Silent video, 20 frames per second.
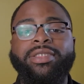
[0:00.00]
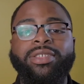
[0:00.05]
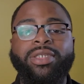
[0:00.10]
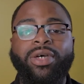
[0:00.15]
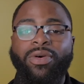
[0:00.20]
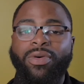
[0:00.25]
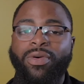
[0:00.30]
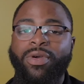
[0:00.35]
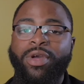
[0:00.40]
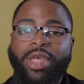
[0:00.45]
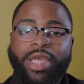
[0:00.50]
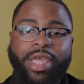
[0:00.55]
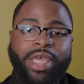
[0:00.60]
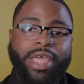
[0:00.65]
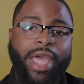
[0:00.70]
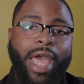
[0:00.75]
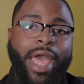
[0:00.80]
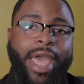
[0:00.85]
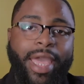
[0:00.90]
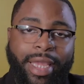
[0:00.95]
So,
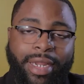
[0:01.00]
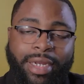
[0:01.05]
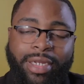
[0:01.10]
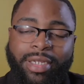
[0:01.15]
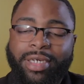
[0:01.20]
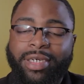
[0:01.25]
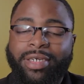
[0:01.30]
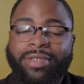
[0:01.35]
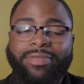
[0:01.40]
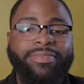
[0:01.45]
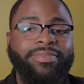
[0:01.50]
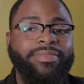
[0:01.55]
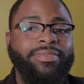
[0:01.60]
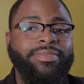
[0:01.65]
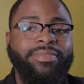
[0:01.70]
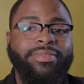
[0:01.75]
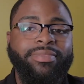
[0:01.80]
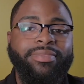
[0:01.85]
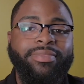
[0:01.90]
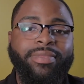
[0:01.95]
hey, look,
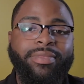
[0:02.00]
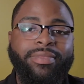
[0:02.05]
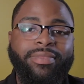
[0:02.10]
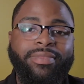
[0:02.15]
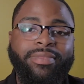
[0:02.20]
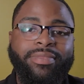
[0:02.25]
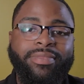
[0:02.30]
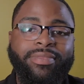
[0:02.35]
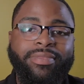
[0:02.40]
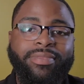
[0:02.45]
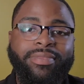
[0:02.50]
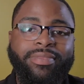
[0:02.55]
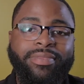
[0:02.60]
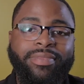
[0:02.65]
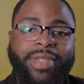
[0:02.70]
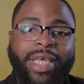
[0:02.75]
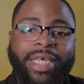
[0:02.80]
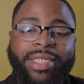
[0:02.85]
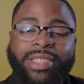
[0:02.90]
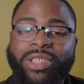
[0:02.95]

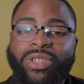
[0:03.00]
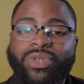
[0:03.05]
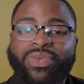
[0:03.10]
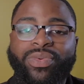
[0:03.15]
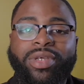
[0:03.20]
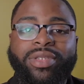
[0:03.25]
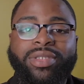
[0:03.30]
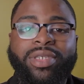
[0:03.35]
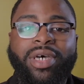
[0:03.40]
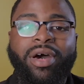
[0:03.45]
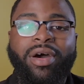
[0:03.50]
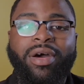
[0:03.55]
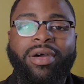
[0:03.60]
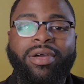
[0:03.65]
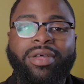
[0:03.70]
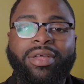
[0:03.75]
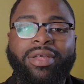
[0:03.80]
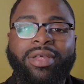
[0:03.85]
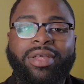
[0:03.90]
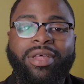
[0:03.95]
that's just real talk.